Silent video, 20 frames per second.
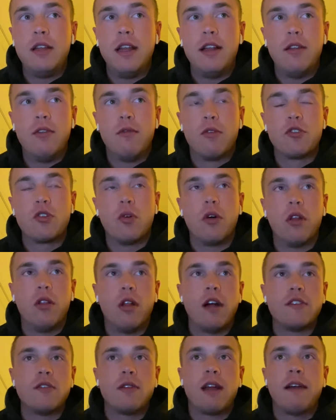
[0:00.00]
result in
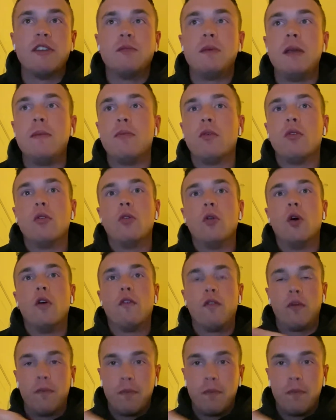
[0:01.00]
lots of times people over